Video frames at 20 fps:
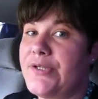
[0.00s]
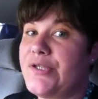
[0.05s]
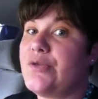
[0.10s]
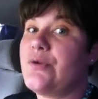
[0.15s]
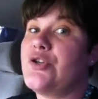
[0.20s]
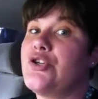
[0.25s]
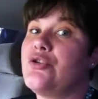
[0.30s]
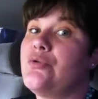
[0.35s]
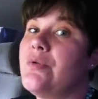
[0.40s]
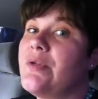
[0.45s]
So
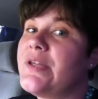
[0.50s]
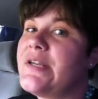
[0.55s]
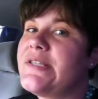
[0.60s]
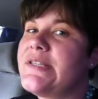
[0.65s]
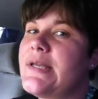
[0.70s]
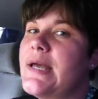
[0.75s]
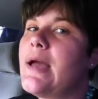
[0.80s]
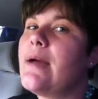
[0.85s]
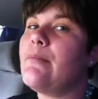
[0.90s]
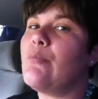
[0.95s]
I should really
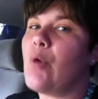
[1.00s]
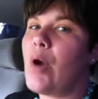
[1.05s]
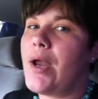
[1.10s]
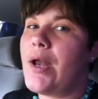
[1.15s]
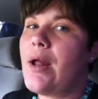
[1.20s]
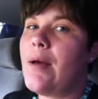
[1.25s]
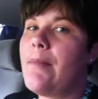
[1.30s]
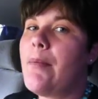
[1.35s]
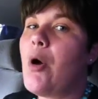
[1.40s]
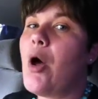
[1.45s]
say I'm right
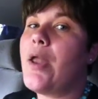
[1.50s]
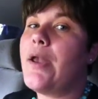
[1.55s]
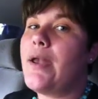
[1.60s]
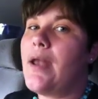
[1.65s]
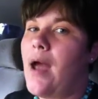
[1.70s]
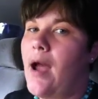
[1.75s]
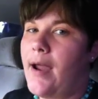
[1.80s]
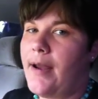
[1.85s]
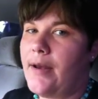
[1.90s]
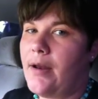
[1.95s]
up on
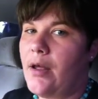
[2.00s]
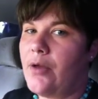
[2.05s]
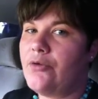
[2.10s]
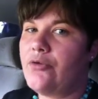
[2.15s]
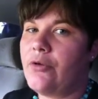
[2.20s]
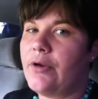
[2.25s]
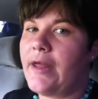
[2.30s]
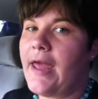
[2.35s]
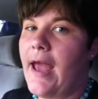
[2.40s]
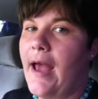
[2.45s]

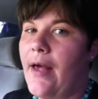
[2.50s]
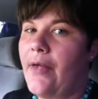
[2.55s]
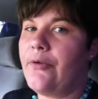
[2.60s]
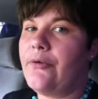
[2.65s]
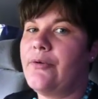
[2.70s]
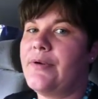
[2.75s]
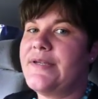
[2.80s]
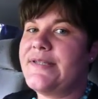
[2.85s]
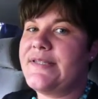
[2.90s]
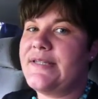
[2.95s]
900
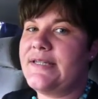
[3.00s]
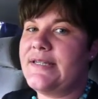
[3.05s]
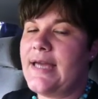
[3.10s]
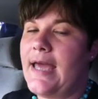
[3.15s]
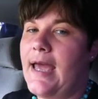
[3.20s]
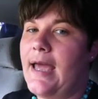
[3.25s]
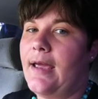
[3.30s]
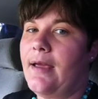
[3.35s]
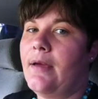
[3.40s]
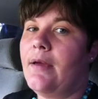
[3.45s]
calories a
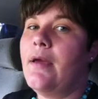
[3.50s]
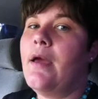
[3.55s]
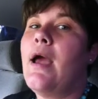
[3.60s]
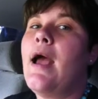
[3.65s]
day.